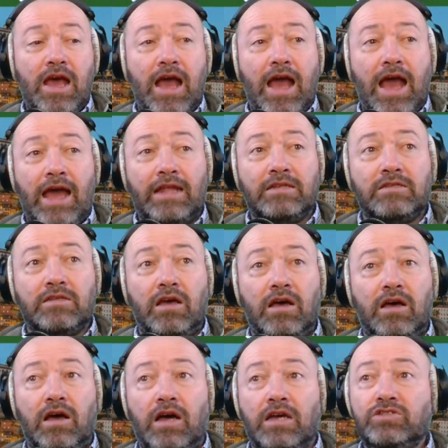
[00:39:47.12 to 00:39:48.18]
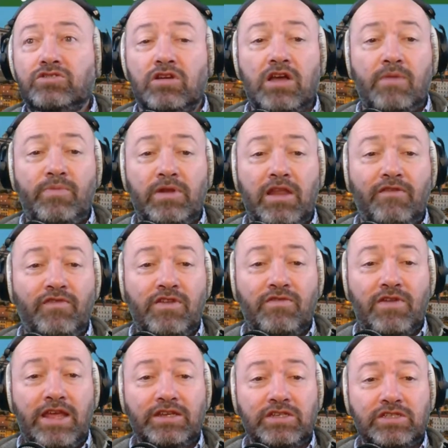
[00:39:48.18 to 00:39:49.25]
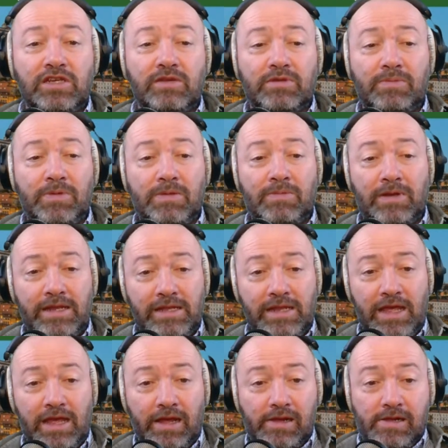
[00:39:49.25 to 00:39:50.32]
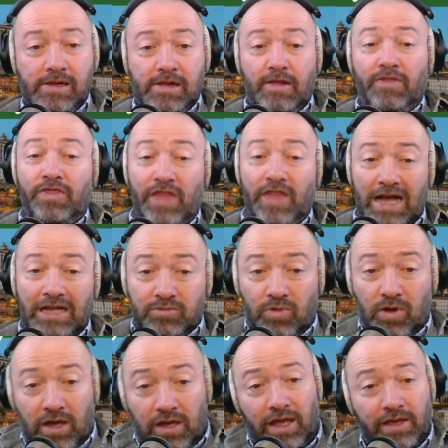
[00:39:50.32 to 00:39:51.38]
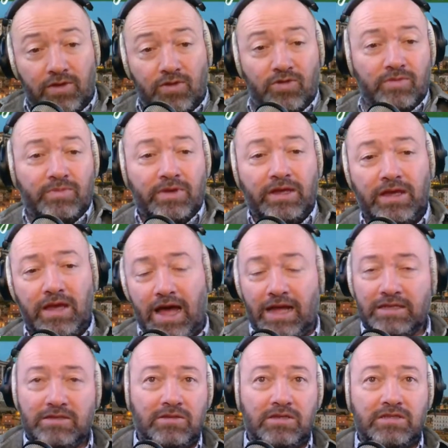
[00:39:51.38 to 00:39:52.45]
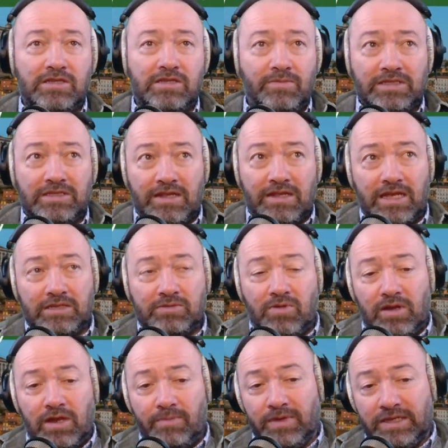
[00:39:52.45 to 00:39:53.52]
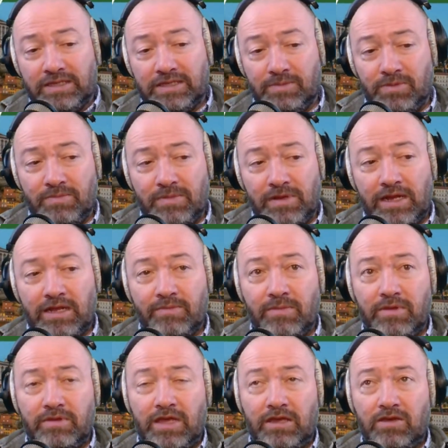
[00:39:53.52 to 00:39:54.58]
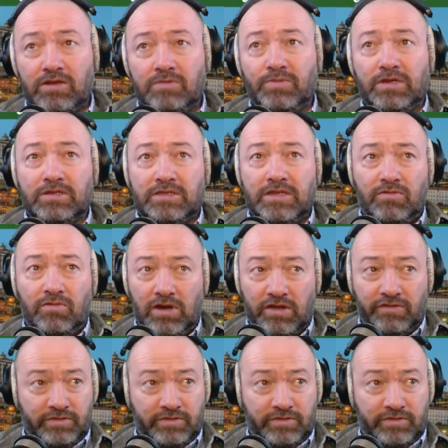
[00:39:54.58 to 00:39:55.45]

and I struck up a lovely relationship with the people in there. That's why I like Urubic, and to some extent, that's why I like BCP Millennium. They're good because they're all